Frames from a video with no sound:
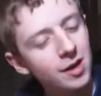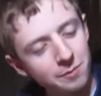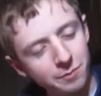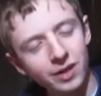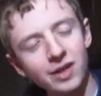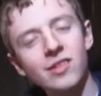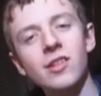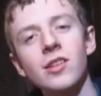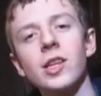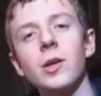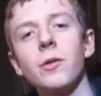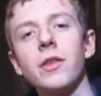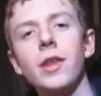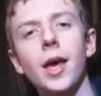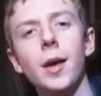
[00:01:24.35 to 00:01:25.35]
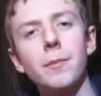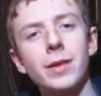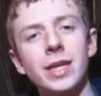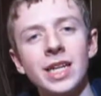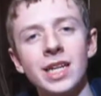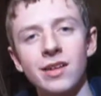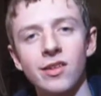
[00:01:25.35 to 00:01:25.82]
basically what that
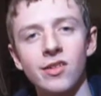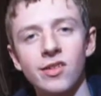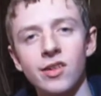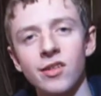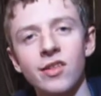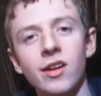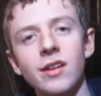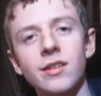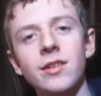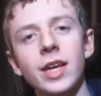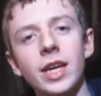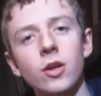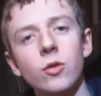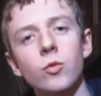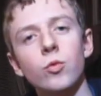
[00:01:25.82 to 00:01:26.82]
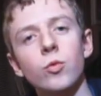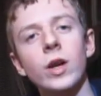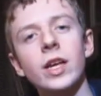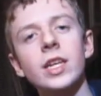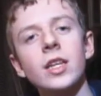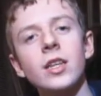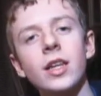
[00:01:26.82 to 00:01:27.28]
means is I take
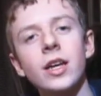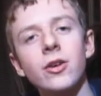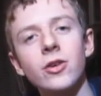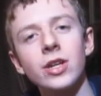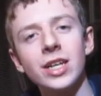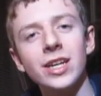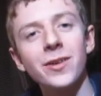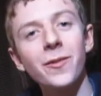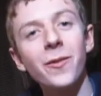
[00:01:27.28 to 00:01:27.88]
regularly.